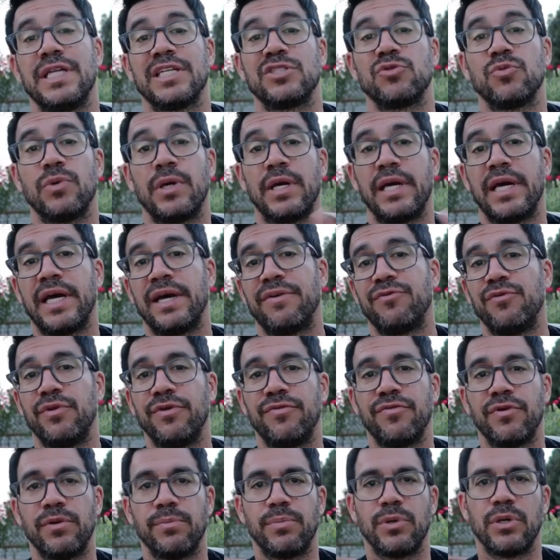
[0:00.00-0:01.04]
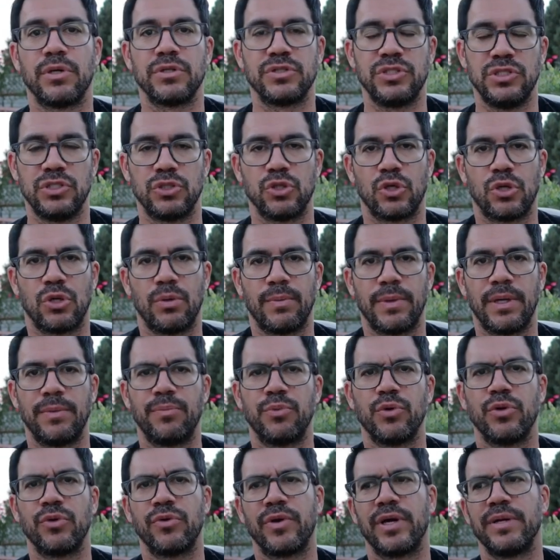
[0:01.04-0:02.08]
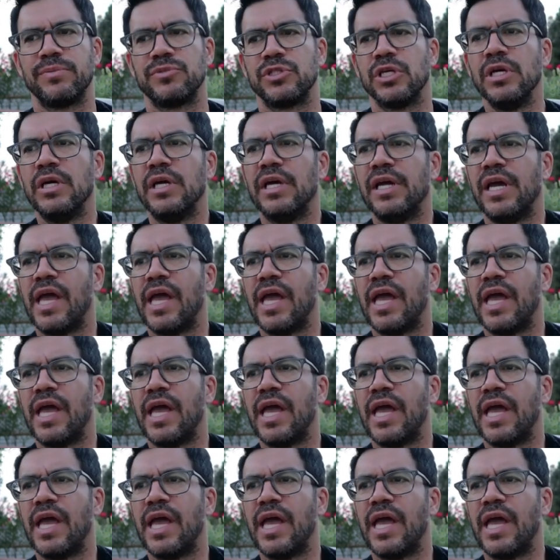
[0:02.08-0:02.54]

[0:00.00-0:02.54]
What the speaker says: that's why I have refund policies on all my programs,